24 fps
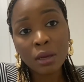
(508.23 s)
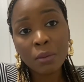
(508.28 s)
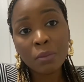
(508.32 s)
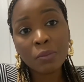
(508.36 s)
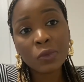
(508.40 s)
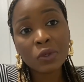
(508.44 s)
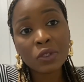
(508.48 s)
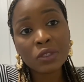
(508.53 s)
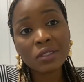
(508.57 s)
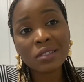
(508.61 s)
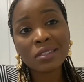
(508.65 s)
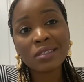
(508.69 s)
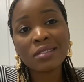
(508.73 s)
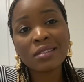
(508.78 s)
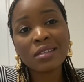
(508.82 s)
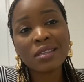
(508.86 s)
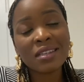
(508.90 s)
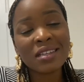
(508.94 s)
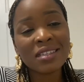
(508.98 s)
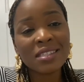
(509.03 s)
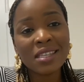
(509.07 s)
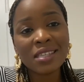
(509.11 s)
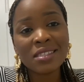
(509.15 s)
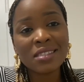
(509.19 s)
but it's a
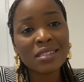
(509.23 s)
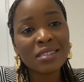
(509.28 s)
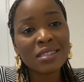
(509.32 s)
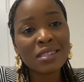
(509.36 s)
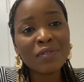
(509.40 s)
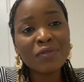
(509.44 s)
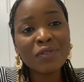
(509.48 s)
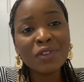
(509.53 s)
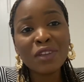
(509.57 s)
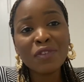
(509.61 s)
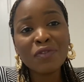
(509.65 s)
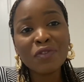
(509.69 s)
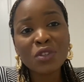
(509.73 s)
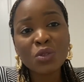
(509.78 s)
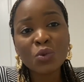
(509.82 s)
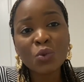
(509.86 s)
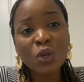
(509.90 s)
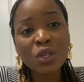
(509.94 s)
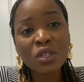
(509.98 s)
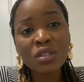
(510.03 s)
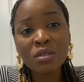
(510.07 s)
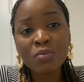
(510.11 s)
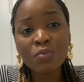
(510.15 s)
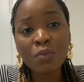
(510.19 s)
necessity even if it's
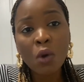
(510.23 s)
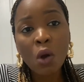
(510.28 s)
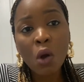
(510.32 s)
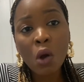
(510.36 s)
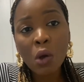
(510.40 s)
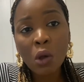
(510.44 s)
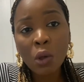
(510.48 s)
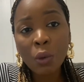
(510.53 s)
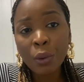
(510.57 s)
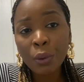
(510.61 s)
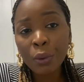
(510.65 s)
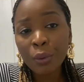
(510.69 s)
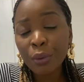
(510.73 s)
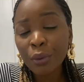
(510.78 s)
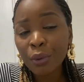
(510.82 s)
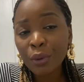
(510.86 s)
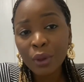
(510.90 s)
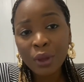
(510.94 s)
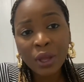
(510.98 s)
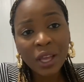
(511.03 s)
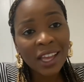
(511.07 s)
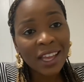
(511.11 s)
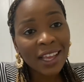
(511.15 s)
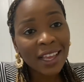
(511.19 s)
one small
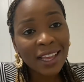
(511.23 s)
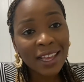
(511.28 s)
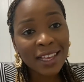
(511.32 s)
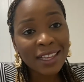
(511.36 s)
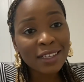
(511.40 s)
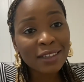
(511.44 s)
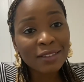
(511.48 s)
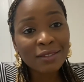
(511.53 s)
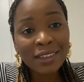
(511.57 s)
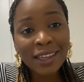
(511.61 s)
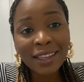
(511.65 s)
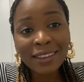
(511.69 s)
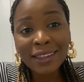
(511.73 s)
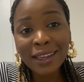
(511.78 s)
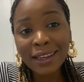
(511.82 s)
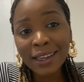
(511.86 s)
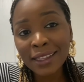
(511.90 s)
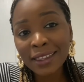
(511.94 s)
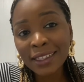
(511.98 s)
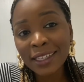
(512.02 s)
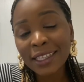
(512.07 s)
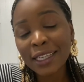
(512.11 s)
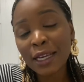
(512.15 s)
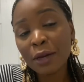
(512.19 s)
kete
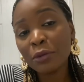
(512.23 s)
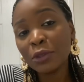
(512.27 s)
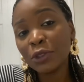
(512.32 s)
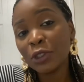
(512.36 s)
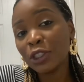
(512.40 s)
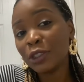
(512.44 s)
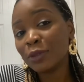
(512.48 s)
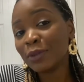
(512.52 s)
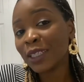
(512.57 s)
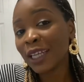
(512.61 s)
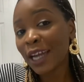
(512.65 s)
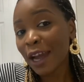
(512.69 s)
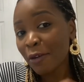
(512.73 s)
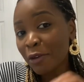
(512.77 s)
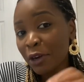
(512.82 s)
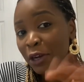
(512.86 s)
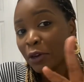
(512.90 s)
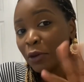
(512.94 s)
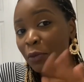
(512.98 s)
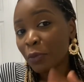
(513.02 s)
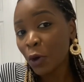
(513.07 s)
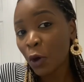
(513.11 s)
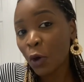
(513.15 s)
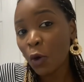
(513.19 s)
kete that will just be
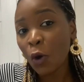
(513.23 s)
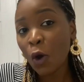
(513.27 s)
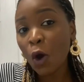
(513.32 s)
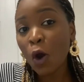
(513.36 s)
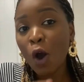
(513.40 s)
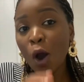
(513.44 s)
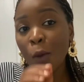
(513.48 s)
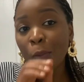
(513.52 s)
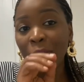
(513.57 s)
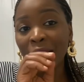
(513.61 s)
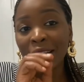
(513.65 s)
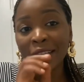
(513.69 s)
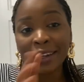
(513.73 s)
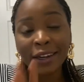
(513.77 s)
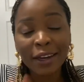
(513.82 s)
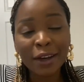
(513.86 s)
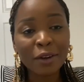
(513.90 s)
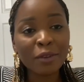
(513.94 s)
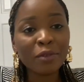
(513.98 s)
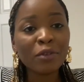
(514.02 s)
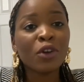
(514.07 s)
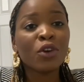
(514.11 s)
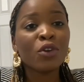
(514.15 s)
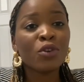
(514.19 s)
carrying up and
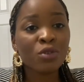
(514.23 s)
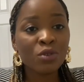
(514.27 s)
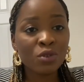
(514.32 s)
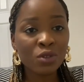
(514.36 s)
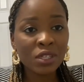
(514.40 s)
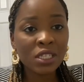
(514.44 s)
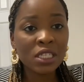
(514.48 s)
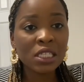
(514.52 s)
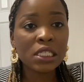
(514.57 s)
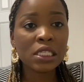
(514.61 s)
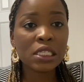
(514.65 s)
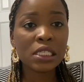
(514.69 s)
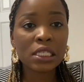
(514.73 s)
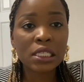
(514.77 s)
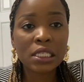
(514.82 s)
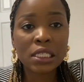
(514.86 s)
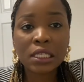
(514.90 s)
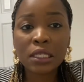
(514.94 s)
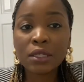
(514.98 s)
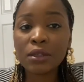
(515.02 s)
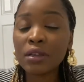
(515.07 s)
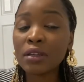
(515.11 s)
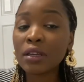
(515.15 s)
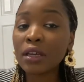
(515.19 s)
down you need it
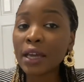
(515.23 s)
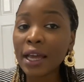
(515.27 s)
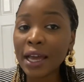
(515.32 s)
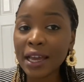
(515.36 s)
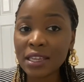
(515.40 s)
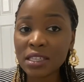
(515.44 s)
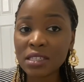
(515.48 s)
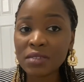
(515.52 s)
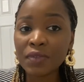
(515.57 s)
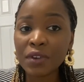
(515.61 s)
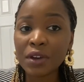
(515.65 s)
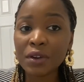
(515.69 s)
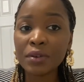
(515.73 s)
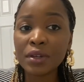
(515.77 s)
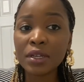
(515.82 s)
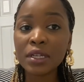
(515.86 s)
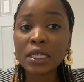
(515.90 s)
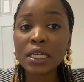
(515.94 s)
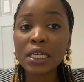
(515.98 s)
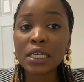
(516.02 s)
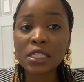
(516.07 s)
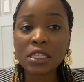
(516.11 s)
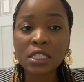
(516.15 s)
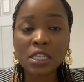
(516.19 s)
a car is very
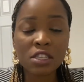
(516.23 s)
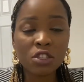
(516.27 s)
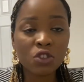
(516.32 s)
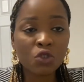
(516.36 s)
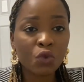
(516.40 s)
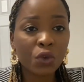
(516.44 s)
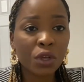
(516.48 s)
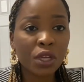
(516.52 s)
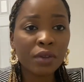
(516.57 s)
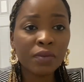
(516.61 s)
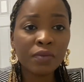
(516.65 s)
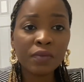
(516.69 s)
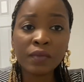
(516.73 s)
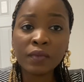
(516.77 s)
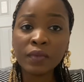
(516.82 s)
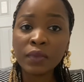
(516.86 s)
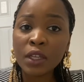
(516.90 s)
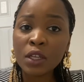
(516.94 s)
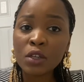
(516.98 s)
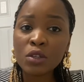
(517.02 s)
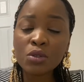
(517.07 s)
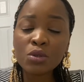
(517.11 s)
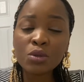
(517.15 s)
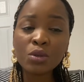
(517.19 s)
necessary
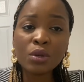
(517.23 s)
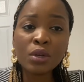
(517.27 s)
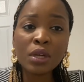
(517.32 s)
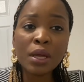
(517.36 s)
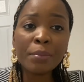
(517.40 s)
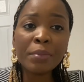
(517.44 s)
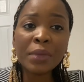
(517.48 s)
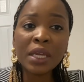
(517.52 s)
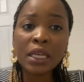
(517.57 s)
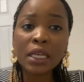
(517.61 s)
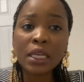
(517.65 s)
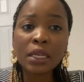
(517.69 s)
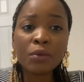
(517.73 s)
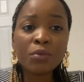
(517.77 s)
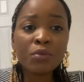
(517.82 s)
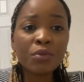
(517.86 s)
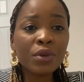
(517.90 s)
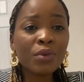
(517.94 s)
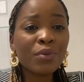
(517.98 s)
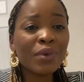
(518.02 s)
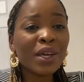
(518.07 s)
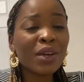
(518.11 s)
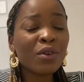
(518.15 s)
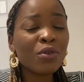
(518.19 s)
so, I mean,
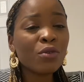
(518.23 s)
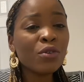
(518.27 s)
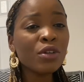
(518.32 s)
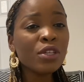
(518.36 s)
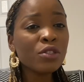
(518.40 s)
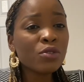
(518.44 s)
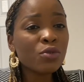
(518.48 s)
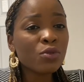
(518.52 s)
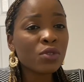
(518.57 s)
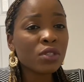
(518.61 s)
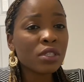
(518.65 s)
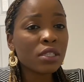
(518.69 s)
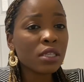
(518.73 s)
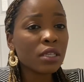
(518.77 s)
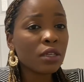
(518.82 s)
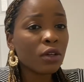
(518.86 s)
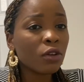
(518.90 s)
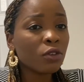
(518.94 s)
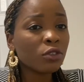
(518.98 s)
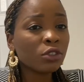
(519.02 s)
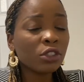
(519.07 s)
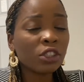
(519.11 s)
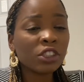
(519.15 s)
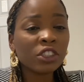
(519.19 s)
we were going to see
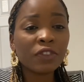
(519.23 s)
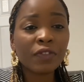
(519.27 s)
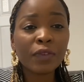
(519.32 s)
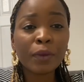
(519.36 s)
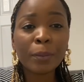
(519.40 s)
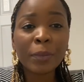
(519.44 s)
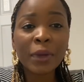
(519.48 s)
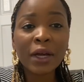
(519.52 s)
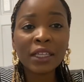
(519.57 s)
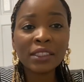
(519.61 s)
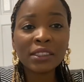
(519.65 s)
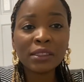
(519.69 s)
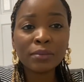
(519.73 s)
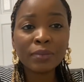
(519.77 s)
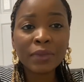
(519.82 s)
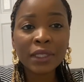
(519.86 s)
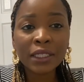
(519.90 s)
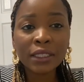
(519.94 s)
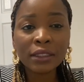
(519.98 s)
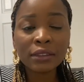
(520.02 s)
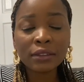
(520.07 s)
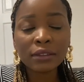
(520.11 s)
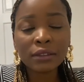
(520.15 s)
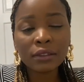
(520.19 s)
all sorts of
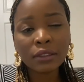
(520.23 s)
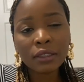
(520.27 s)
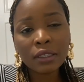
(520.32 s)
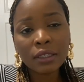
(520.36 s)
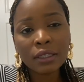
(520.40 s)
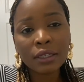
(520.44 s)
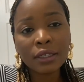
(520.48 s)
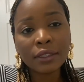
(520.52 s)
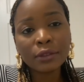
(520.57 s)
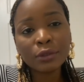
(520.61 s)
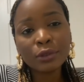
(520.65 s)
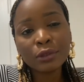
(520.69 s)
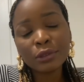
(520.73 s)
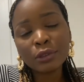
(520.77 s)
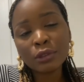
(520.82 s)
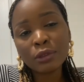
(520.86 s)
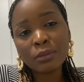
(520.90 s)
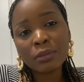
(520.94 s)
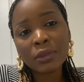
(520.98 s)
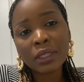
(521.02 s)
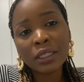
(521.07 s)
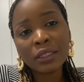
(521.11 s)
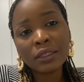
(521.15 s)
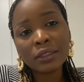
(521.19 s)
apartments. Hey, I saw
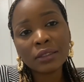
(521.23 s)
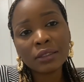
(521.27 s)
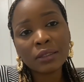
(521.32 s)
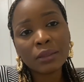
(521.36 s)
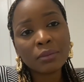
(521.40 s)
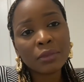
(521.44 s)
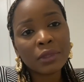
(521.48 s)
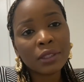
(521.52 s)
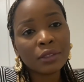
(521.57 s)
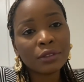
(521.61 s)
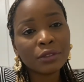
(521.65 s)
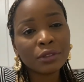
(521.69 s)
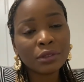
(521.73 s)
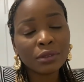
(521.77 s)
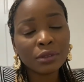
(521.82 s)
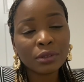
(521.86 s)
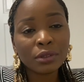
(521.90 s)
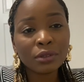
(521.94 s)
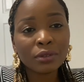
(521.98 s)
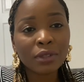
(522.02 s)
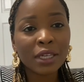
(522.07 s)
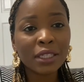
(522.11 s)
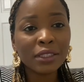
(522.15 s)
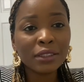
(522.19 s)
some like this. I'm like,
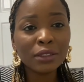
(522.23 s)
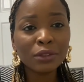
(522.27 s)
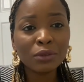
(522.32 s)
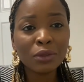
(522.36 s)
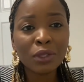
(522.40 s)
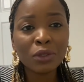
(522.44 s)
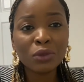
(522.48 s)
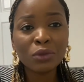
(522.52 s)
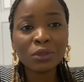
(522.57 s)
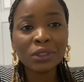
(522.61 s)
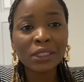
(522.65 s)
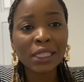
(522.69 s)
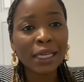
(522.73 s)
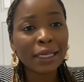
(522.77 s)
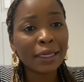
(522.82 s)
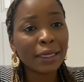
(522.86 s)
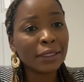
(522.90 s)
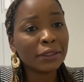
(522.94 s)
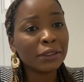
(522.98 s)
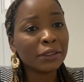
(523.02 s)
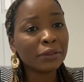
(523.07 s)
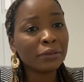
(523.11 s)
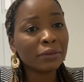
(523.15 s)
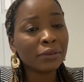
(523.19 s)
Jesus Christ, this one looks like
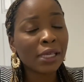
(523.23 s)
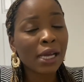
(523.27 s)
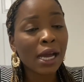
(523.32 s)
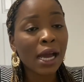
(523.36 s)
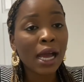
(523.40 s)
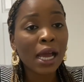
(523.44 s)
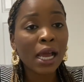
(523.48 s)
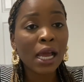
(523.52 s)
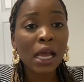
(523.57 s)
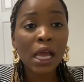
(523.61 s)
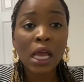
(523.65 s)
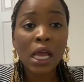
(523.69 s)
Nigeria.